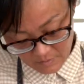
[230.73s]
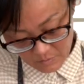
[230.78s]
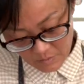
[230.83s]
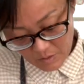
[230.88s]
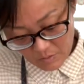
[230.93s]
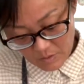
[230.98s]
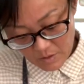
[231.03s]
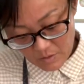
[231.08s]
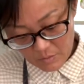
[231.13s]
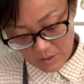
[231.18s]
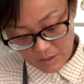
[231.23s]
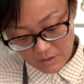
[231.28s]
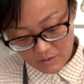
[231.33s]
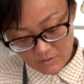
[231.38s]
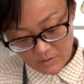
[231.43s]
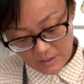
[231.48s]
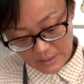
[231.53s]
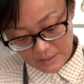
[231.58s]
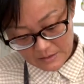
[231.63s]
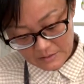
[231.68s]
Maybe
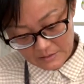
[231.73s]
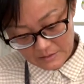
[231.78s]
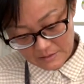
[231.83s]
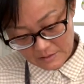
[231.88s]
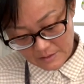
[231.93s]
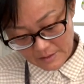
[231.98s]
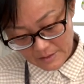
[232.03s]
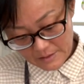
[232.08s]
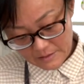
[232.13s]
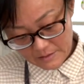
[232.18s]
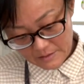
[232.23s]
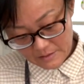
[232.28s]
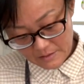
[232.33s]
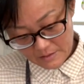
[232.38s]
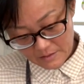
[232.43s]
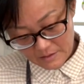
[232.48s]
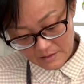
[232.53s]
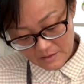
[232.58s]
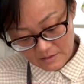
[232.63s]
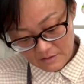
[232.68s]
about 8
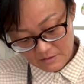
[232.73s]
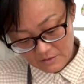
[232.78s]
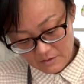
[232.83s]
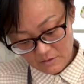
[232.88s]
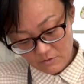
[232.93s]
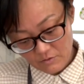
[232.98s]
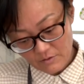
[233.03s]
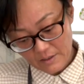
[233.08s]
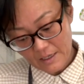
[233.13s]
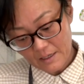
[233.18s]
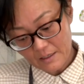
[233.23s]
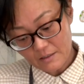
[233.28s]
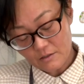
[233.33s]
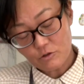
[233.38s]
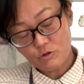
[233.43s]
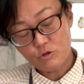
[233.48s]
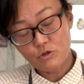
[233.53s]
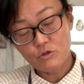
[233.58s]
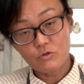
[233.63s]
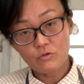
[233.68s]
slices, so that
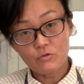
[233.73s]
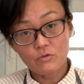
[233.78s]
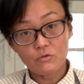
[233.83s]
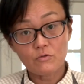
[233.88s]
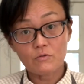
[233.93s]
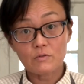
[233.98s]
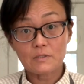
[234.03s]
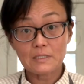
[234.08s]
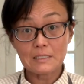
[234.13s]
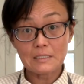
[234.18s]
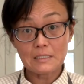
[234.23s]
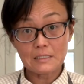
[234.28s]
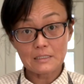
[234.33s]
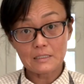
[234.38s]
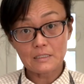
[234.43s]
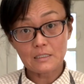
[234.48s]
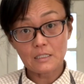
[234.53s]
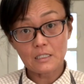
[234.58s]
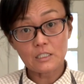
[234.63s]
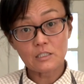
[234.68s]
since this
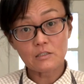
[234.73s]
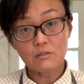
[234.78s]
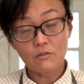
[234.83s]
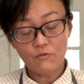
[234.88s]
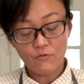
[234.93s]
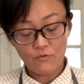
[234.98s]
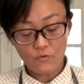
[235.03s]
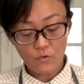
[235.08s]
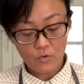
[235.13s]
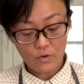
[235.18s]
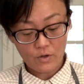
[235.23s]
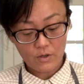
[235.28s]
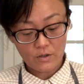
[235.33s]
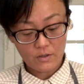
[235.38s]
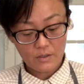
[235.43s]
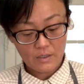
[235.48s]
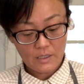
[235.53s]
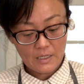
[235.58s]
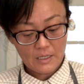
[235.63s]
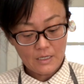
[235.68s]
is gonna serve
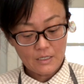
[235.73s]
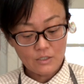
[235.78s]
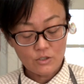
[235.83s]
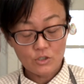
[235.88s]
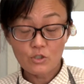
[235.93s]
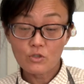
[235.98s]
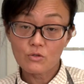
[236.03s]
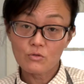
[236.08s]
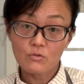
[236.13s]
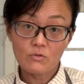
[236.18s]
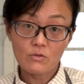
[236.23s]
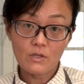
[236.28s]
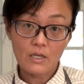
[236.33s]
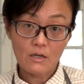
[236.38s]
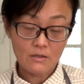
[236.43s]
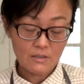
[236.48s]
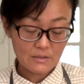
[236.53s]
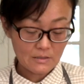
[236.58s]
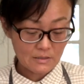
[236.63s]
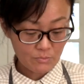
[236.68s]
2
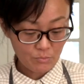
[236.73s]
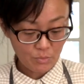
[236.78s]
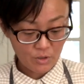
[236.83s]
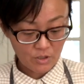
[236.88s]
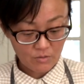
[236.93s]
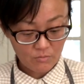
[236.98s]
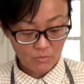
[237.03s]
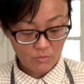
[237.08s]
carrots per